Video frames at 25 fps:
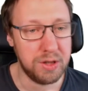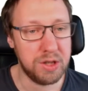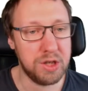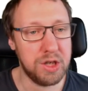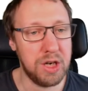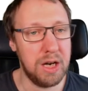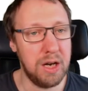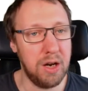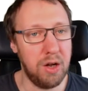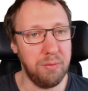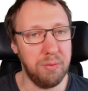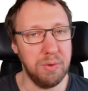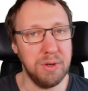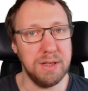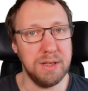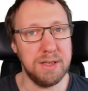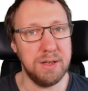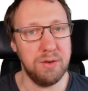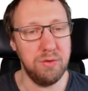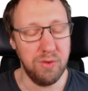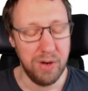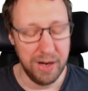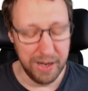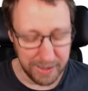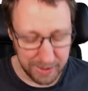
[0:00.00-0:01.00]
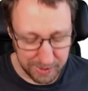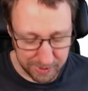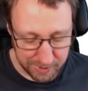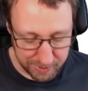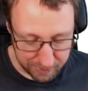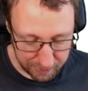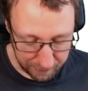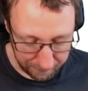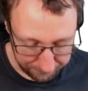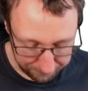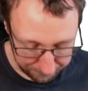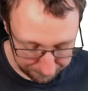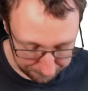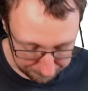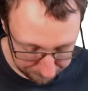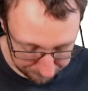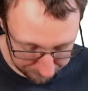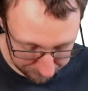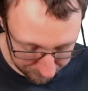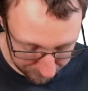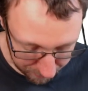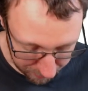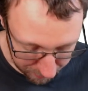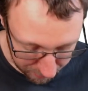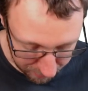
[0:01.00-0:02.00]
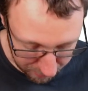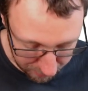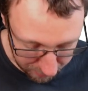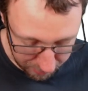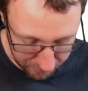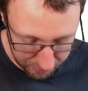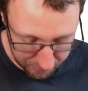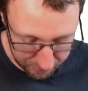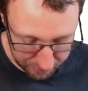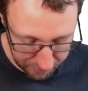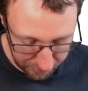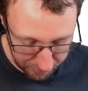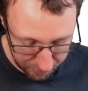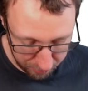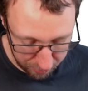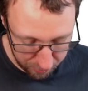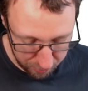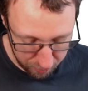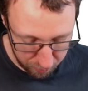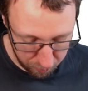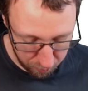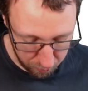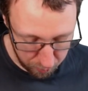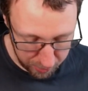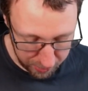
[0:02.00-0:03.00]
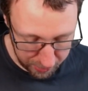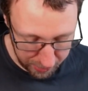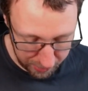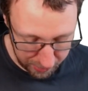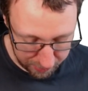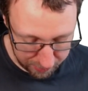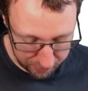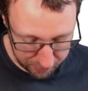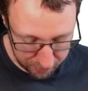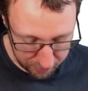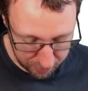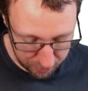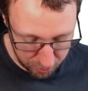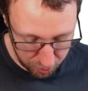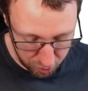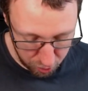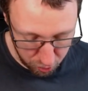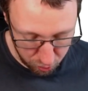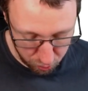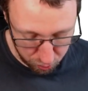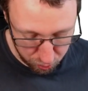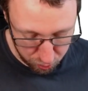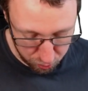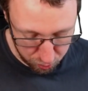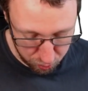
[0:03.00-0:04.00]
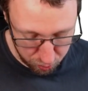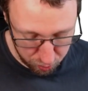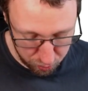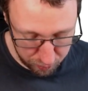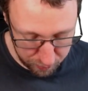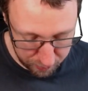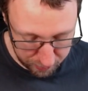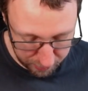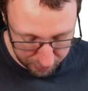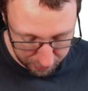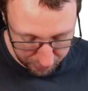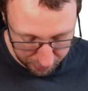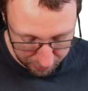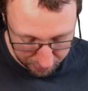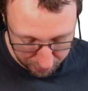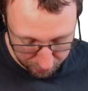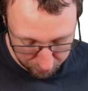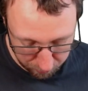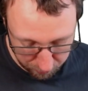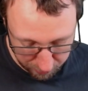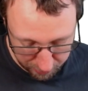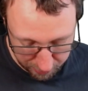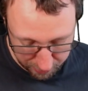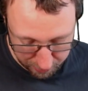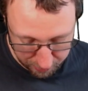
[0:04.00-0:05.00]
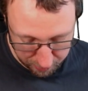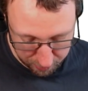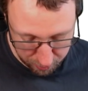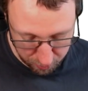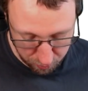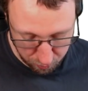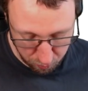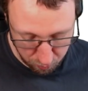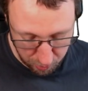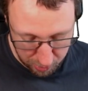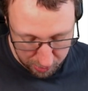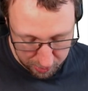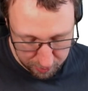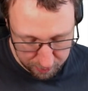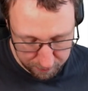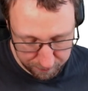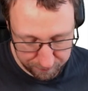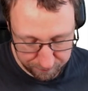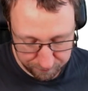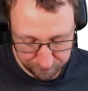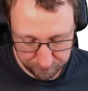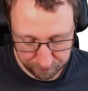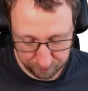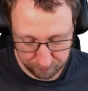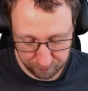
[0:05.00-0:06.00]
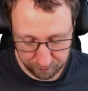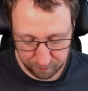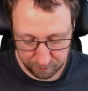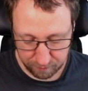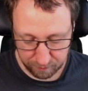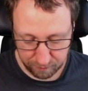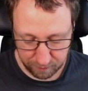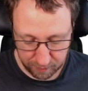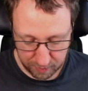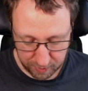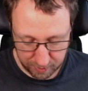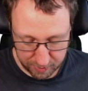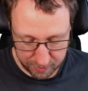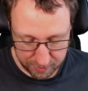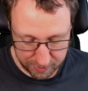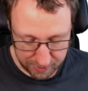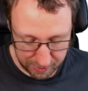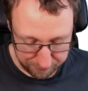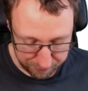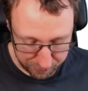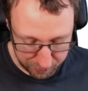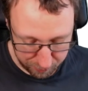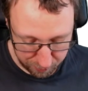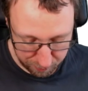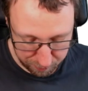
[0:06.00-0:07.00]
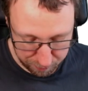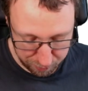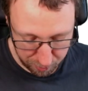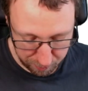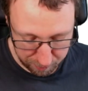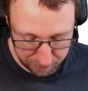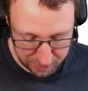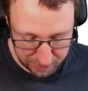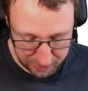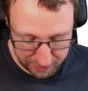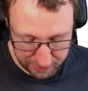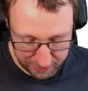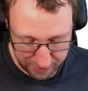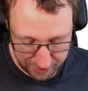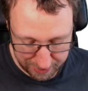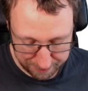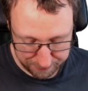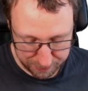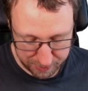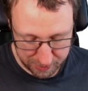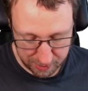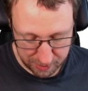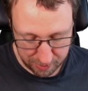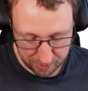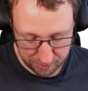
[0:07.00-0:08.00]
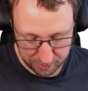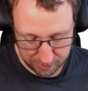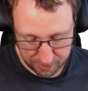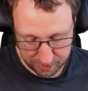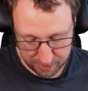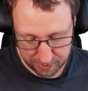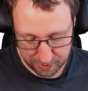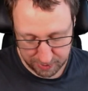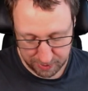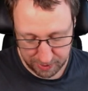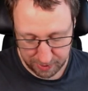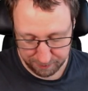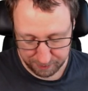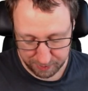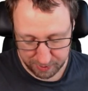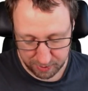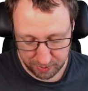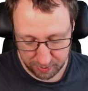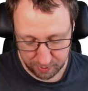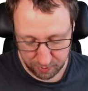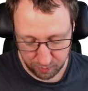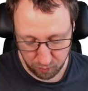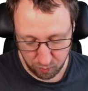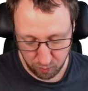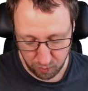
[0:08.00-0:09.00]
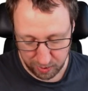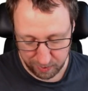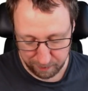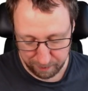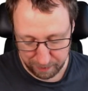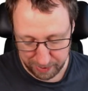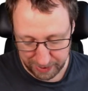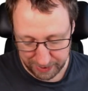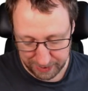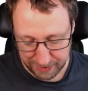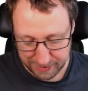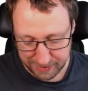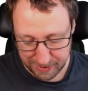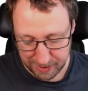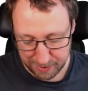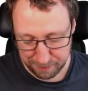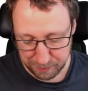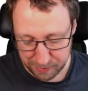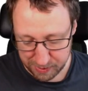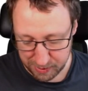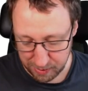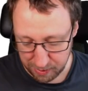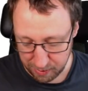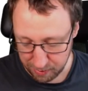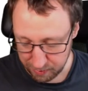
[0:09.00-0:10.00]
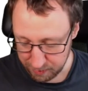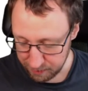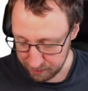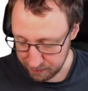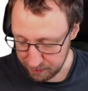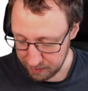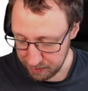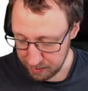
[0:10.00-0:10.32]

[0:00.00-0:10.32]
channel output is erased. Then we get u2 and we get u1. That happens with probability epsilon times 1 minus epsilon.